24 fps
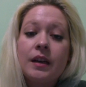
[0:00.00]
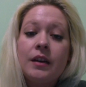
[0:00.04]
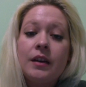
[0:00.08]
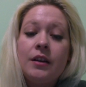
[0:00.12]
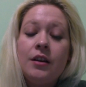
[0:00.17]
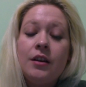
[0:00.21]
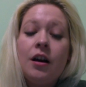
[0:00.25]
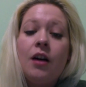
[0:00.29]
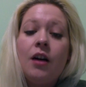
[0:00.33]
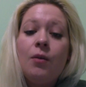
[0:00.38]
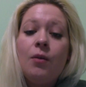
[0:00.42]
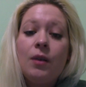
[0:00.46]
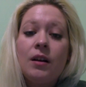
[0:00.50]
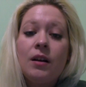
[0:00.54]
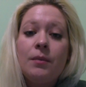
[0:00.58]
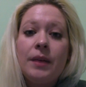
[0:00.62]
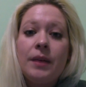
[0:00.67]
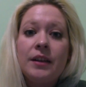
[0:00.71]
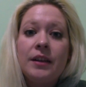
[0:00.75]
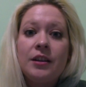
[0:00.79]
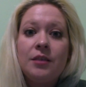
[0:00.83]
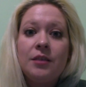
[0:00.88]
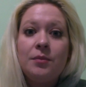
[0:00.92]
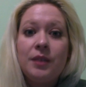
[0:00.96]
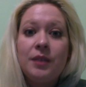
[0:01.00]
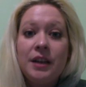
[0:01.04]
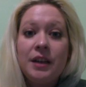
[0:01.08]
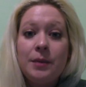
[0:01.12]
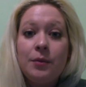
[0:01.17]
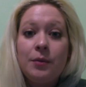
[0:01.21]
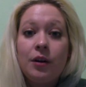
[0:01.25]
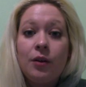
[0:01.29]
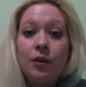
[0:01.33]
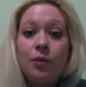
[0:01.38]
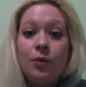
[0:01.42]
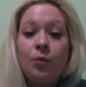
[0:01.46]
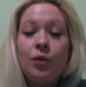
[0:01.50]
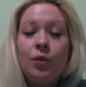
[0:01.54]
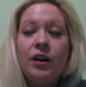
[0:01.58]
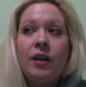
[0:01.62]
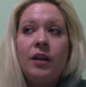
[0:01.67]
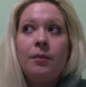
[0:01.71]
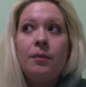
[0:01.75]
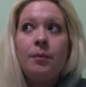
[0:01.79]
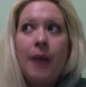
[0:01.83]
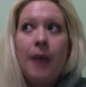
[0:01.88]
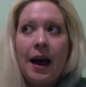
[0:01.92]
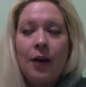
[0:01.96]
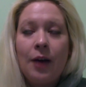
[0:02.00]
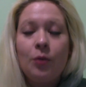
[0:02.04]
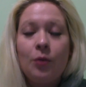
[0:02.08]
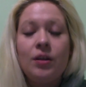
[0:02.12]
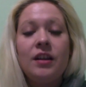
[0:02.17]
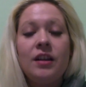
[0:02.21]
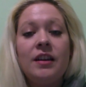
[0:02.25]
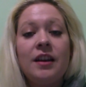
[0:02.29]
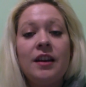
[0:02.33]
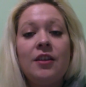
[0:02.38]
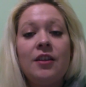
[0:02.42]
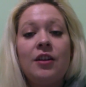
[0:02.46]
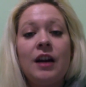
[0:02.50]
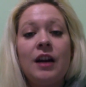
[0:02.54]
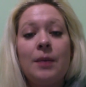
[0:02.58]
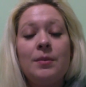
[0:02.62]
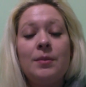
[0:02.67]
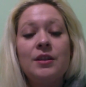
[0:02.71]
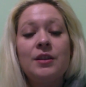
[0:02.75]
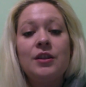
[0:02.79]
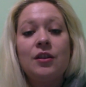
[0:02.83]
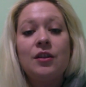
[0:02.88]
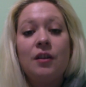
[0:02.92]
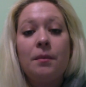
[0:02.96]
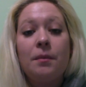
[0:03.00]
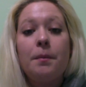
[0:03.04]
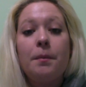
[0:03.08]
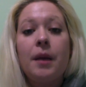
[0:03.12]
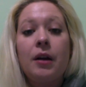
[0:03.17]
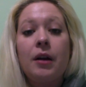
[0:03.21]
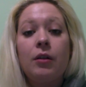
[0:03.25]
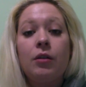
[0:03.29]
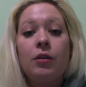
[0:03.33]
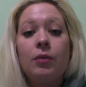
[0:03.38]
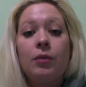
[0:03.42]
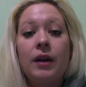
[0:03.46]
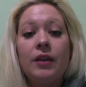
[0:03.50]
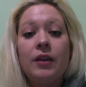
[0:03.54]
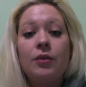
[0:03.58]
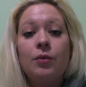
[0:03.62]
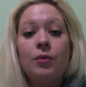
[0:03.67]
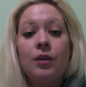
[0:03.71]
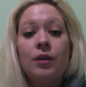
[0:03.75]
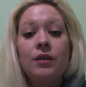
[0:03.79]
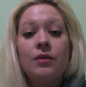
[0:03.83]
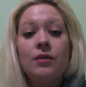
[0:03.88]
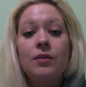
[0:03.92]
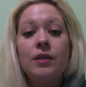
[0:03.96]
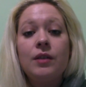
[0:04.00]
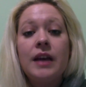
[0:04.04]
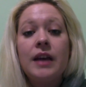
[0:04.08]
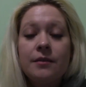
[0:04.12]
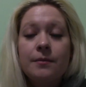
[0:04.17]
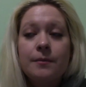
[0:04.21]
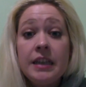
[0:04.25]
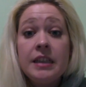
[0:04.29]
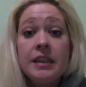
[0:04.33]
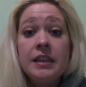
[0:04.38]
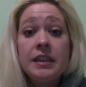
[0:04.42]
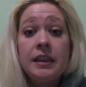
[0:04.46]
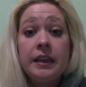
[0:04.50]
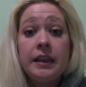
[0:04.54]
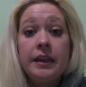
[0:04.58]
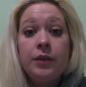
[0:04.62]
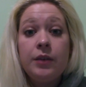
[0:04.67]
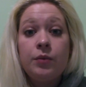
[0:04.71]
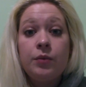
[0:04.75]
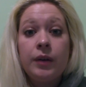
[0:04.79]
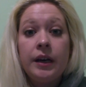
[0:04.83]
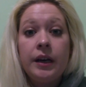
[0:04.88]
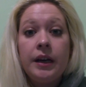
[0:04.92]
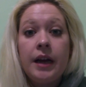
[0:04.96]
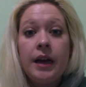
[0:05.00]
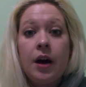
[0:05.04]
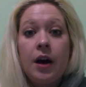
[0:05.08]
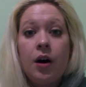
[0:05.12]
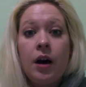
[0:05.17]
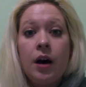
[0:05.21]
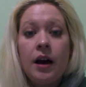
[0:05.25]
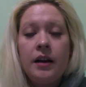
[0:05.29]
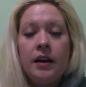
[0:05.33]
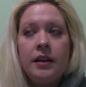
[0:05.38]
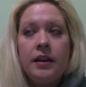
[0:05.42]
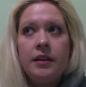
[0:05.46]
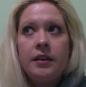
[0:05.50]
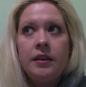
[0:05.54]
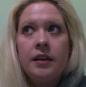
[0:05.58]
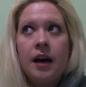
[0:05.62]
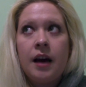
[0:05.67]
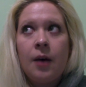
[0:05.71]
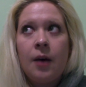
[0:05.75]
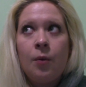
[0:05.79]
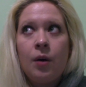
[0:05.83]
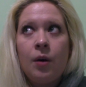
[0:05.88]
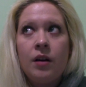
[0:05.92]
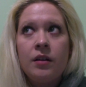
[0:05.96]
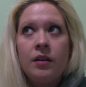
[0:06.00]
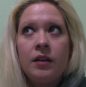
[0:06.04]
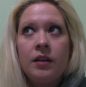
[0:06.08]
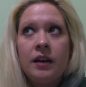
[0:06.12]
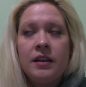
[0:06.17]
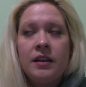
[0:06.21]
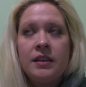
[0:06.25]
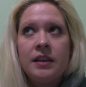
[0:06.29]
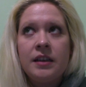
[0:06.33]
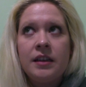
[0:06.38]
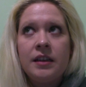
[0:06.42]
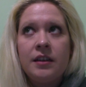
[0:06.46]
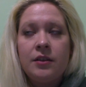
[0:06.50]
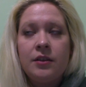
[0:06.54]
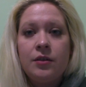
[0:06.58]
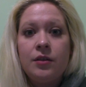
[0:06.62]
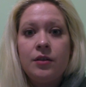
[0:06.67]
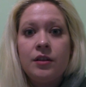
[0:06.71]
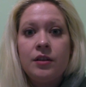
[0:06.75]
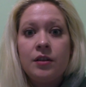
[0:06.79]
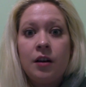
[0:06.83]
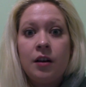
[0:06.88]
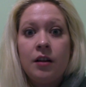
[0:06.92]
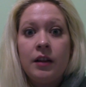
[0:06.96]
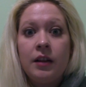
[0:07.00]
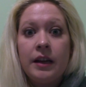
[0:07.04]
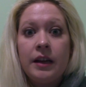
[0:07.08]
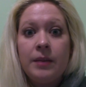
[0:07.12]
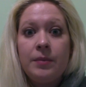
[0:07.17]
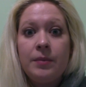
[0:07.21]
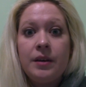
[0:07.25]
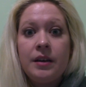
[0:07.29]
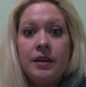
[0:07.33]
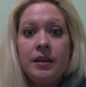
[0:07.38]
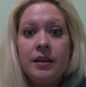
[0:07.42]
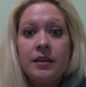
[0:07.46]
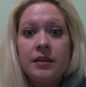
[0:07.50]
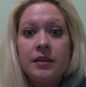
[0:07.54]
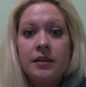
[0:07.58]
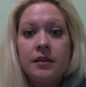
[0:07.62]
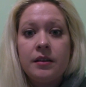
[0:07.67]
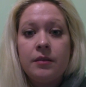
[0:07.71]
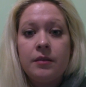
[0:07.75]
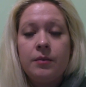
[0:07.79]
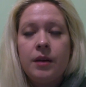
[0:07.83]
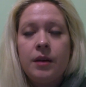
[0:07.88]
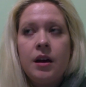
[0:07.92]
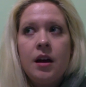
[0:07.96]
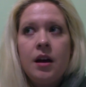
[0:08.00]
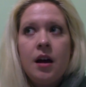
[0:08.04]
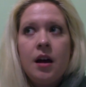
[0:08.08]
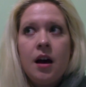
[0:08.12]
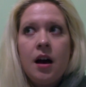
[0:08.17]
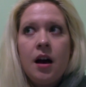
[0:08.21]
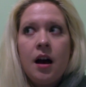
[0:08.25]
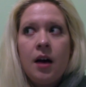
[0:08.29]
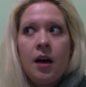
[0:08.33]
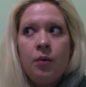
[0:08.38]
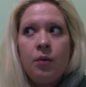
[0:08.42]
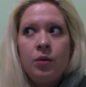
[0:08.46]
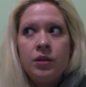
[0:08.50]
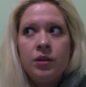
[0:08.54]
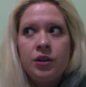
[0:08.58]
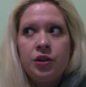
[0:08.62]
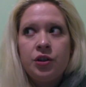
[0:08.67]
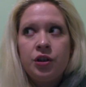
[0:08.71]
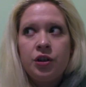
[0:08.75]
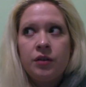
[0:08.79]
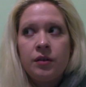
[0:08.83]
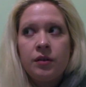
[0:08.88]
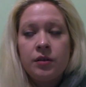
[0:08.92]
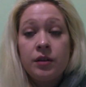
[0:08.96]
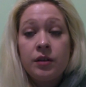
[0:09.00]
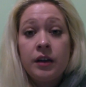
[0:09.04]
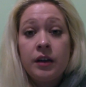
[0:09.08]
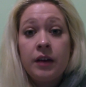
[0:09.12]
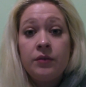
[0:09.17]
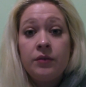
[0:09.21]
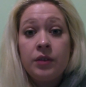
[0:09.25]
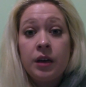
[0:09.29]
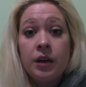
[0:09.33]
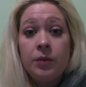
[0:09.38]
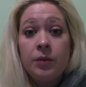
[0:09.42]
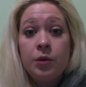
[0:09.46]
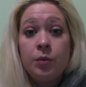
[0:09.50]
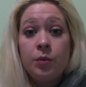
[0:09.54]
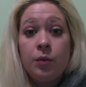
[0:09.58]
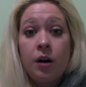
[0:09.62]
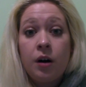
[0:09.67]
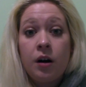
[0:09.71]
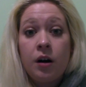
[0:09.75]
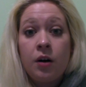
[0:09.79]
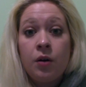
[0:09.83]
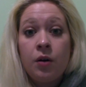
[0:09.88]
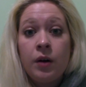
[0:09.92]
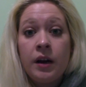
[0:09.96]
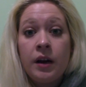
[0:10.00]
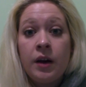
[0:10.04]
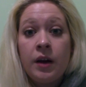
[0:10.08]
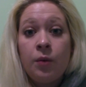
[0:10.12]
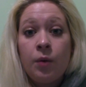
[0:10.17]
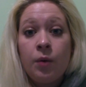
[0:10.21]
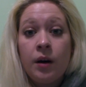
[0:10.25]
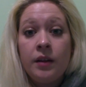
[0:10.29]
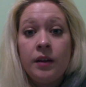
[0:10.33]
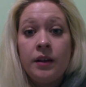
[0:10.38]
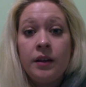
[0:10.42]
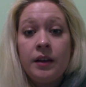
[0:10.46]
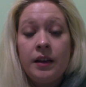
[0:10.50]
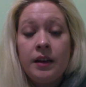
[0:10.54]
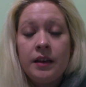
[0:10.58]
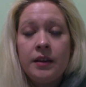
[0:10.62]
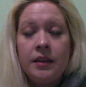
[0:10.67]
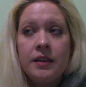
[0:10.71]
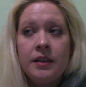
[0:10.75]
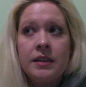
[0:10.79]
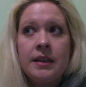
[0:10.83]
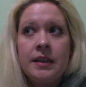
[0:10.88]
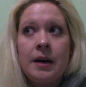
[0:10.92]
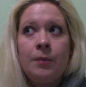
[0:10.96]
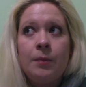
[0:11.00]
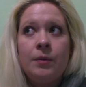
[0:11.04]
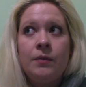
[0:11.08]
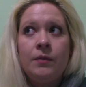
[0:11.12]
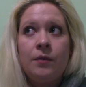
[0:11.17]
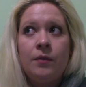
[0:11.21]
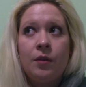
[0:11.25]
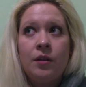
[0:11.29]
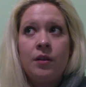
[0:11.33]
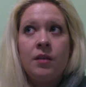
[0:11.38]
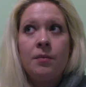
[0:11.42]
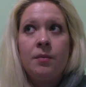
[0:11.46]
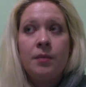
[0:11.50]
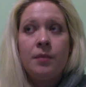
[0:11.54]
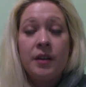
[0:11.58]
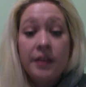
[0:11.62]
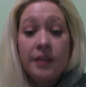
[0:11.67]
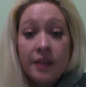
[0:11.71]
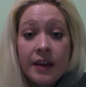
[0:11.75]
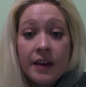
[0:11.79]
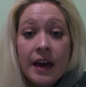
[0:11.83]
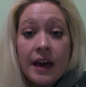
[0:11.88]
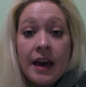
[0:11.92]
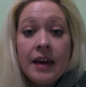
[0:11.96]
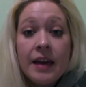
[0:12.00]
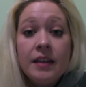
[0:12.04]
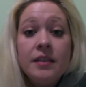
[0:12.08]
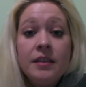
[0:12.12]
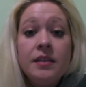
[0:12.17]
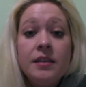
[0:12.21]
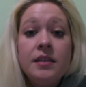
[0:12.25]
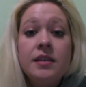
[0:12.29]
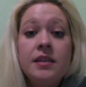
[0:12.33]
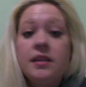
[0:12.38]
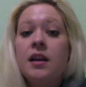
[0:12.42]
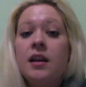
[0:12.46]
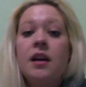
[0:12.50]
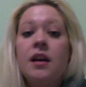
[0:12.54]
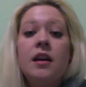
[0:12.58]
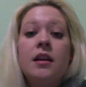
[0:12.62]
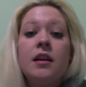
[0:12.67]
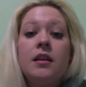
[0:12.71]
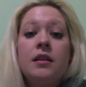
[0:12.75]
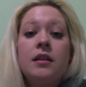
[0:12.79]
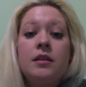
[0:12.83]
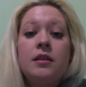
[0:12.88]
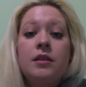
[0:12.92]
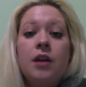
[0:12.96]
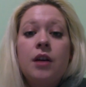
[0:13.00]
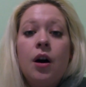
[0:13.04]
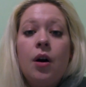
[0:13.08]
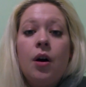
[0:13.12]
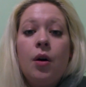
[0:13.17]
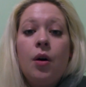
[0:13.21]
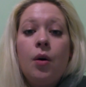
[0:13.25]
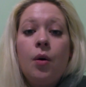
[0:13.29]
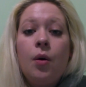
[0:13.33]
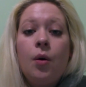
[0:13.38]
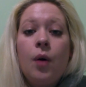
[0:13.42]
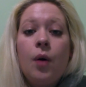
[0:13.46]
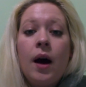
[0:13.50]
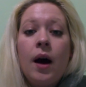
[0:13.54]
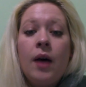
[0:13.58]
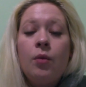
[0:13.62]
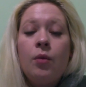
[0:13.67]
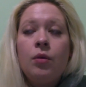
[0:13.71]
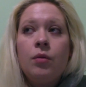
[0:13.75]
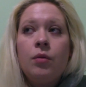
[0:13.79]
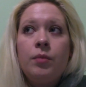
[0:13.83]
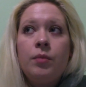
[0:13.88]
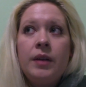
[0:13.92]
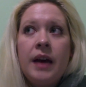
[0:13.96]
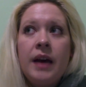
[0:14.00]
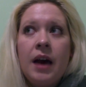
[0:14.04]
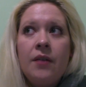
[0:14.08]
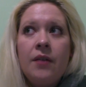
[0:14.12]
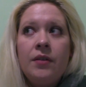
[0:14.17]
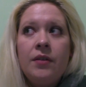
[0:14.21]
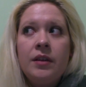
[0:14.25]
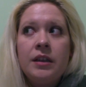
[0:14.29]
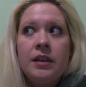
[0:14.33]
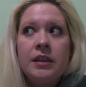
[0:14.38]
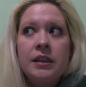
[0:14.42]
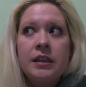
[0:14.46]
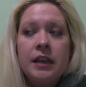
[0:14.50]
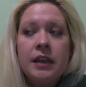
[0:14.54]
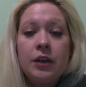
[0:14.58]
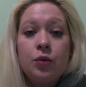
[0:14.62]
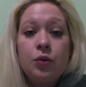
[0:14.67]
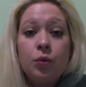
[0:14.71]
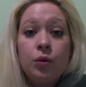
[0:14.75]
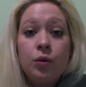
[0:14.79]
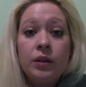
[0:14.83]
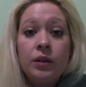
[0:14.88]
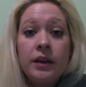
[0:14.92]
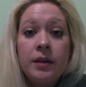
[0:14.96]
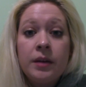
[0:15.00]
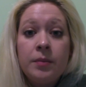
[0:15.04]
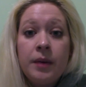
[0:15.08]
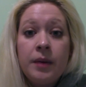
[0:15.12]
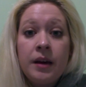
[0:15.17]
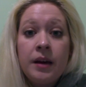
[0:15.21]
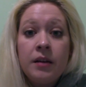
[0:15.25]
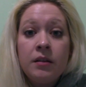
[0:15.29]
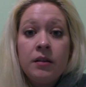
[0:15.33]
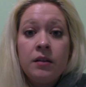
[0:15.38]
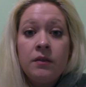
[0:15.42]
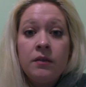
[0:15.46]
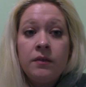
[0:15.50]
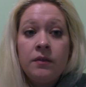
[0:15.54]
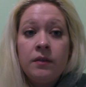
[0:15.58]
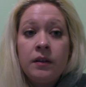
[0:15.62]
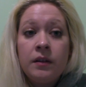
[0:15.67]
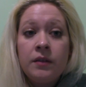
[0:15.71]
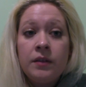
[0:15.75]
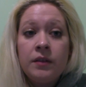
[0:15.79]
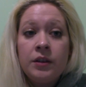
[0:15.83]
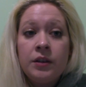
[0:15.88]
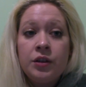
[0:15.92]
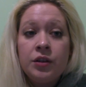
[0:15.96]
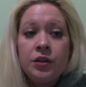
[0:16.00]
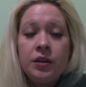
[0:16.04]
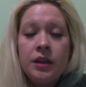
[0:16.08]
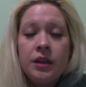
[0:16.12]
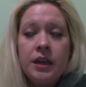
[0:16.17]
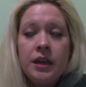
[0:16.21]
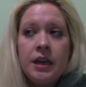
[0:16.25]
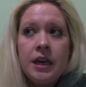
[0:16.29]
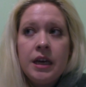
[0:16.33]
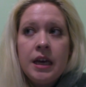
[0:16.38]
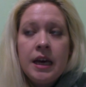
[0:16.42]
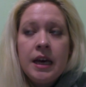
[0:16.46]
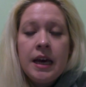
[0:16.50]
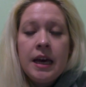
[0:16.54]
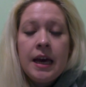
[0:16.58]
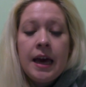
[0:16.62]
Y'all, welcome back to the Bunny Barn. We are back with another episode of Metal Around the World. It's late right now. I decided to do this all late because I wasn't sure if I was gonna have time tomorrow, and I wanted to get this out before the month ends. So I will be having this scheduled up eventually.